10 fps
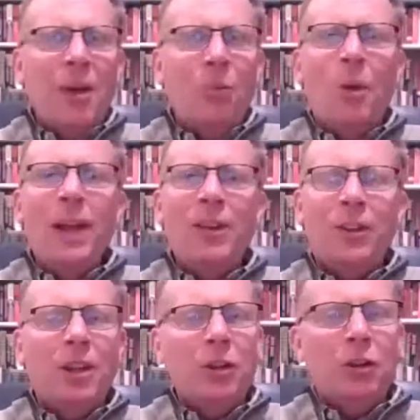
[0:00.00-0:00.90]
ways
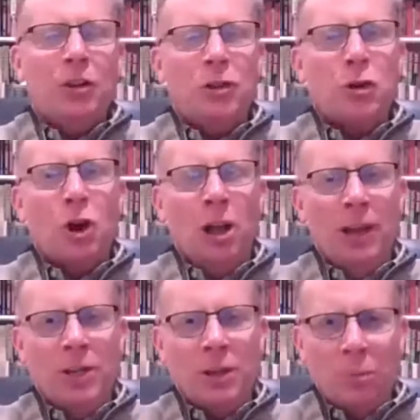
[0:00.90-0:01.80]
does your
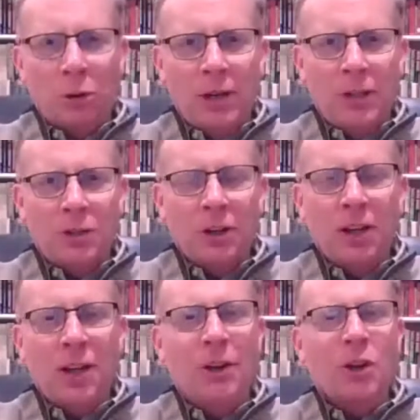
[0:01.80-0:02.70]
calling to the
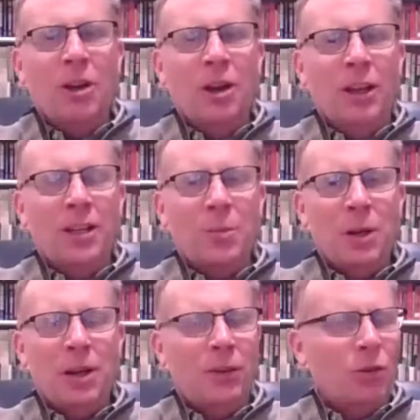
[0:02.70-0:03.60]
priesthood and your calling to
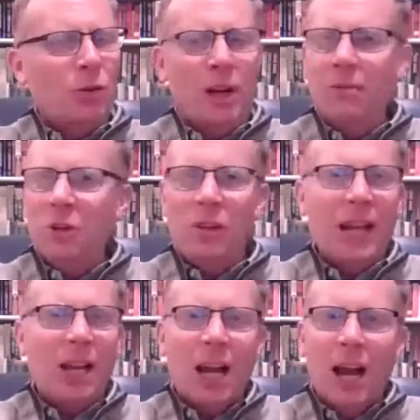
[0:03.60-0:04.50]
be a historian, do
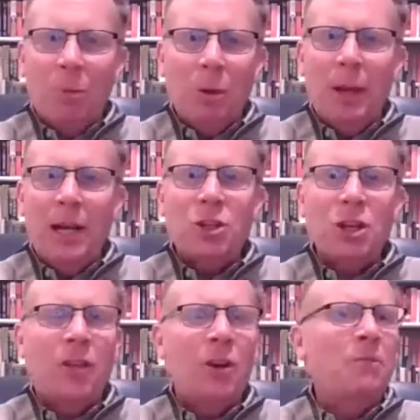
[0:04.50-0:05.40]
they complement
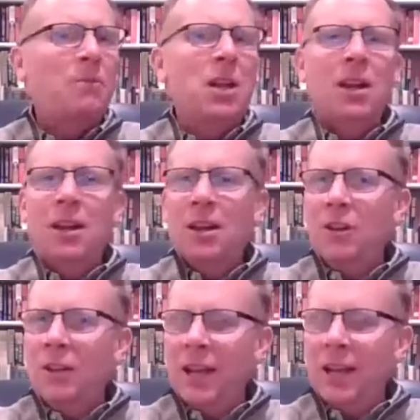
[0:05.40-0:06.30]
each other?
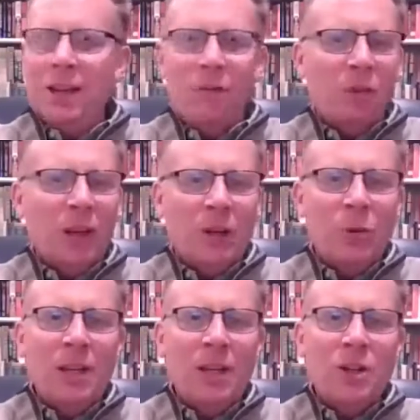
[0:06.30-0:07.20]
Do they conflict
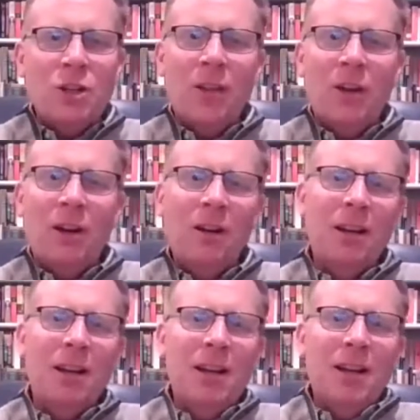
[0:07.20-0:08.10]
with each other?
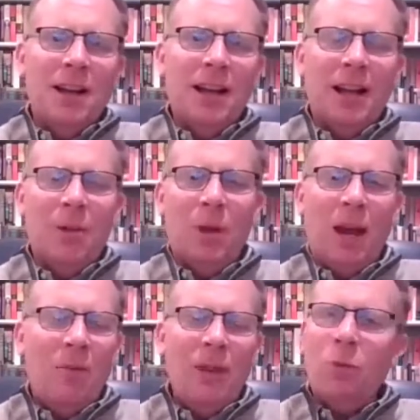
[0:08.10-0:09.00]
How
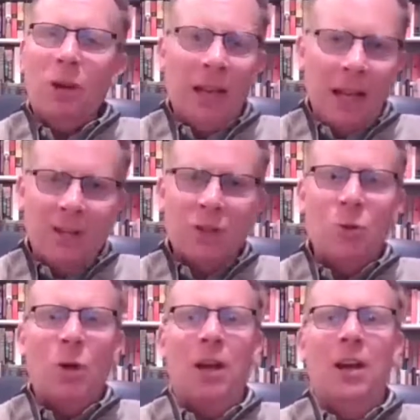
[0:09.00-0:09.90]
have they related to
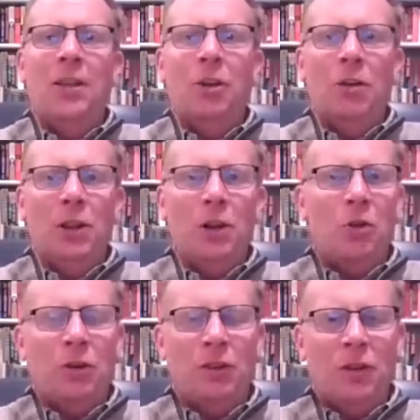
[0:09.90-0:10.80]
one another over the
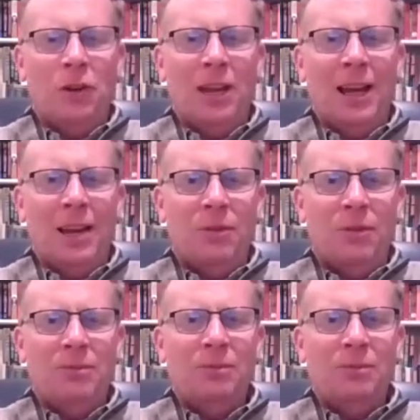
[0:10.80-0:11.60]
course of your life?